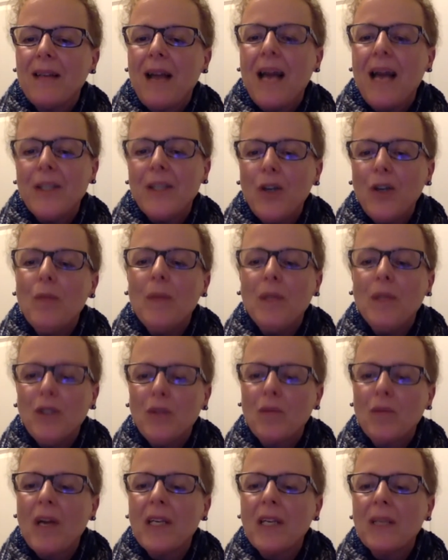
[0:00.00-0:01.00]
I know you
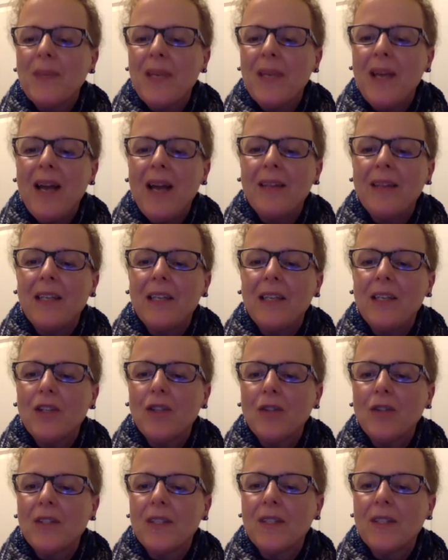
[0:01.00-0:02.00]
mentioned rugs behind the
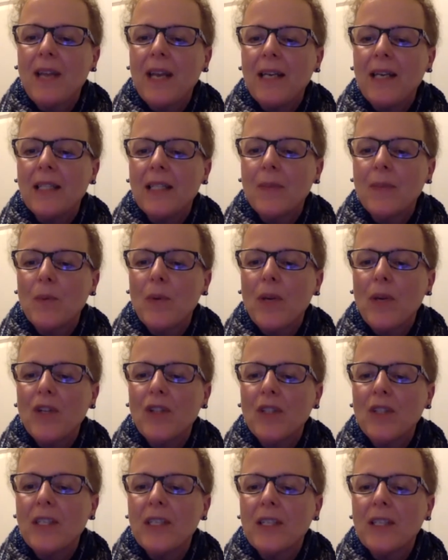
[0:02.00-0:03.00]
initial design
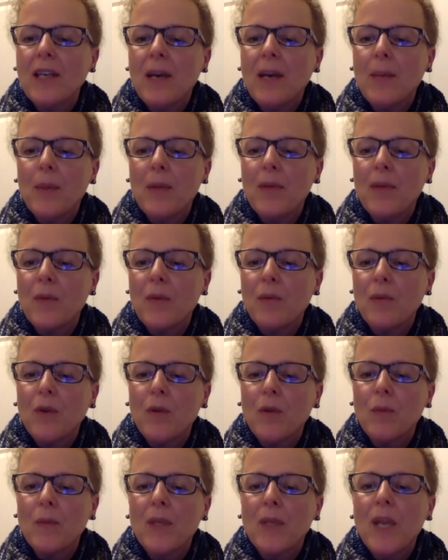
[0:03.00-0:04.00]
inspiration in a couple of the
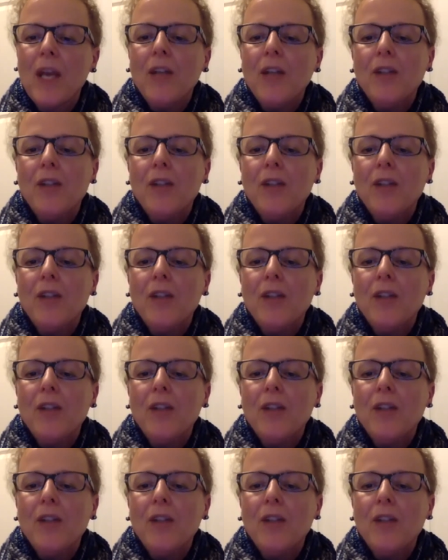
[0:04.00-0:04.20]
rooms.